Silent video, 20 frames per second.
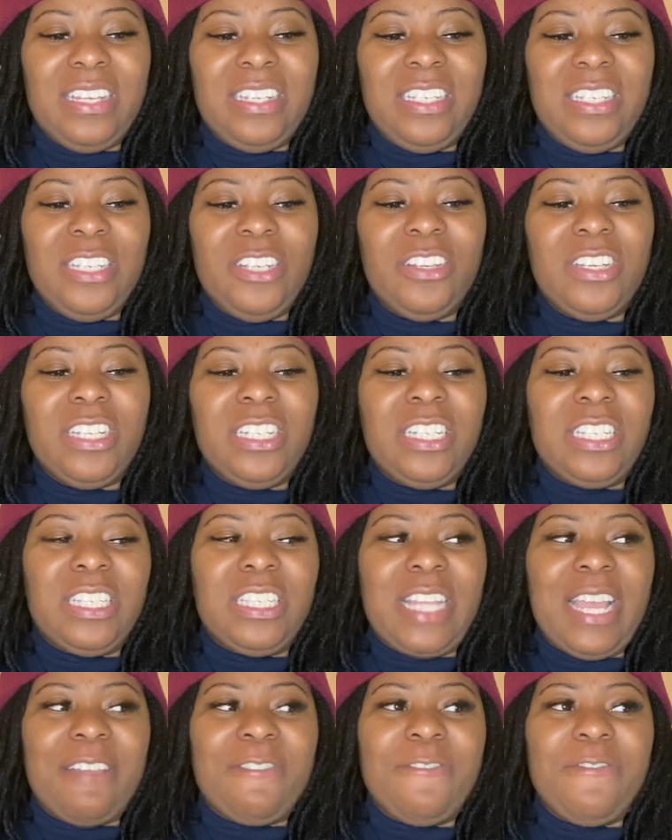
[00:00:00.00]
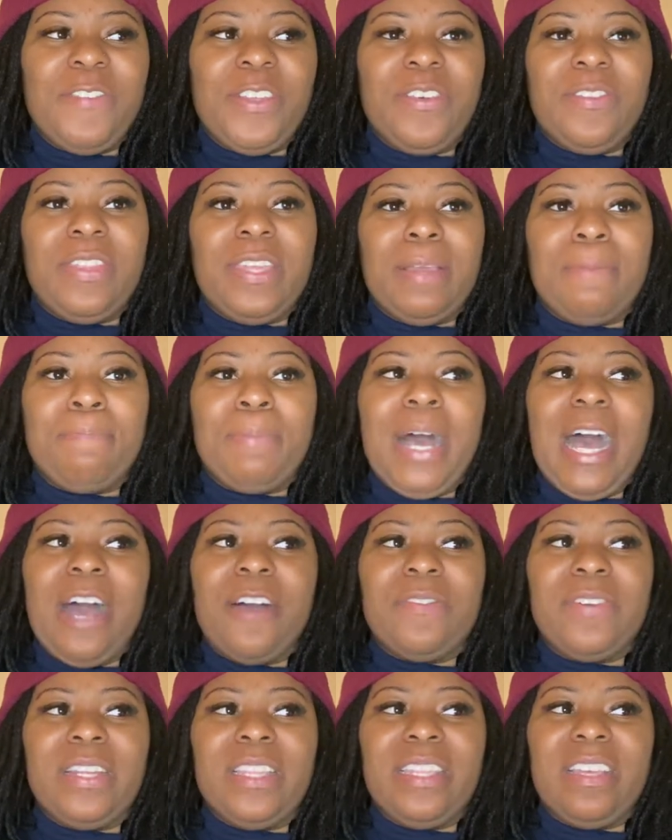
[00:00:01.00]
you could just like feel their
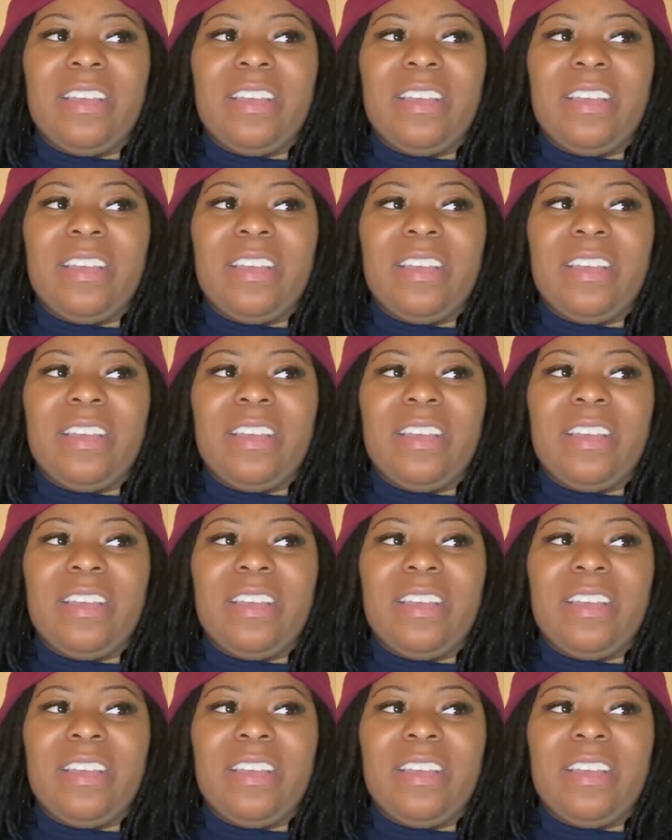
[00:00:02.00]
power and